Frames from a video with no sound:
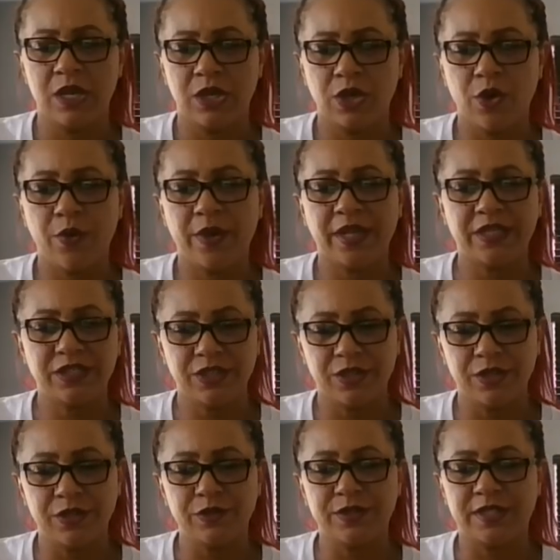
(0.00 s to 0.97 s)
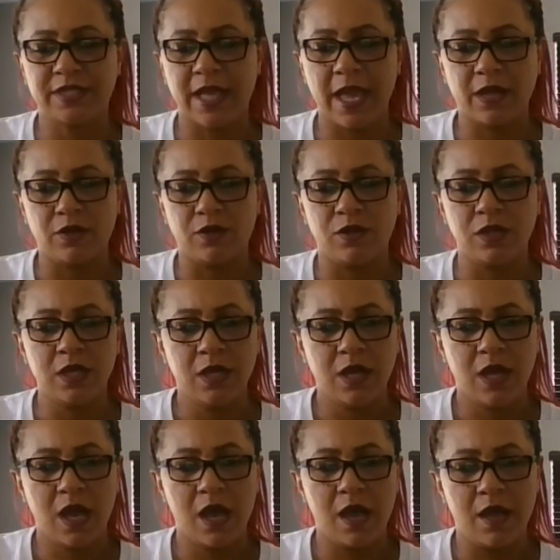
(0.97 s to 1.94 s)
going into the new cycle.
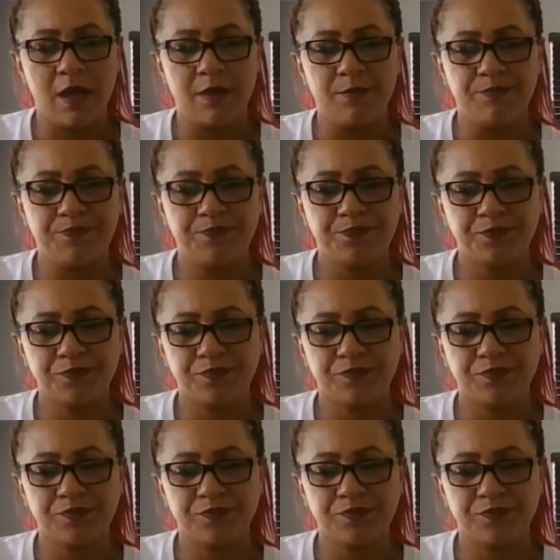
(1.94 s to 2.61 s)
Um,